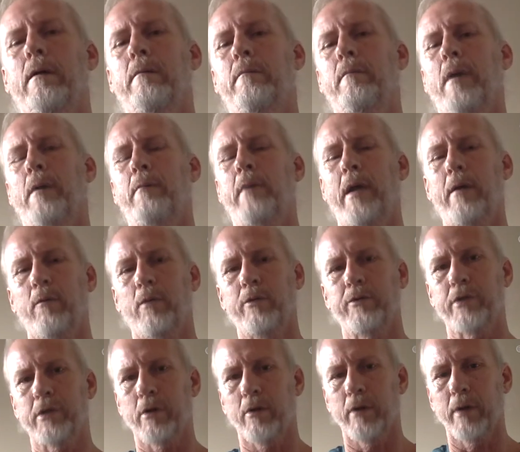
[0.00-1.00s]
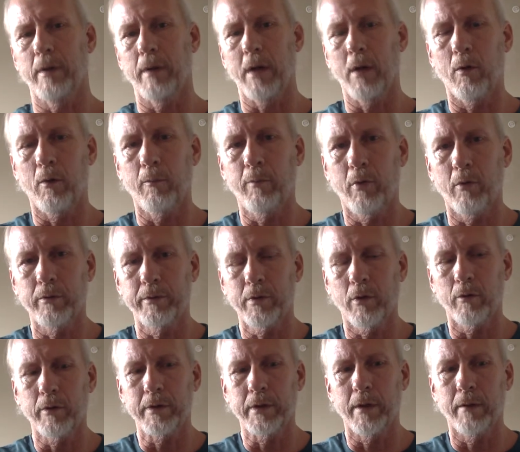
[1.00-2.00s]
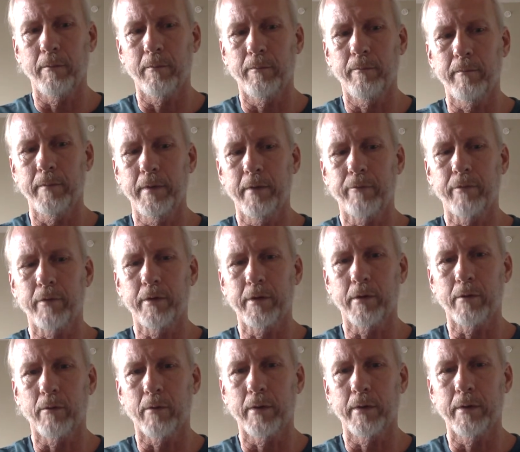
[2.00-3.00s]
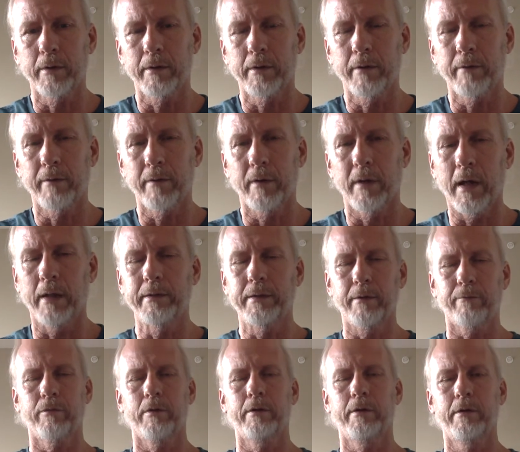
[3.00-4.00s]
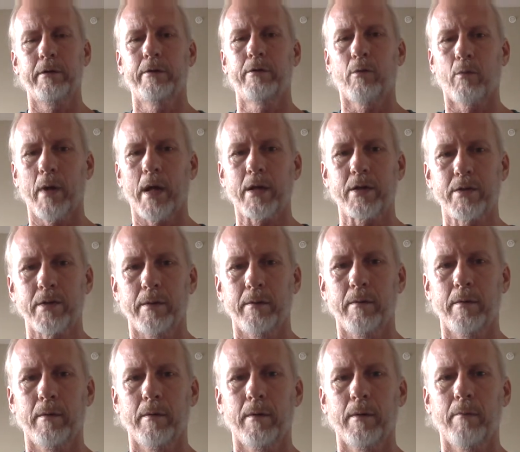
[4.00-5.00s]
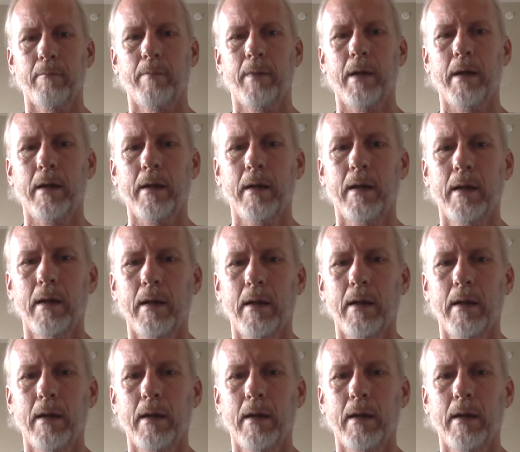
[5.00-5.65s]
My mind wants to go in a whole totally different direction, but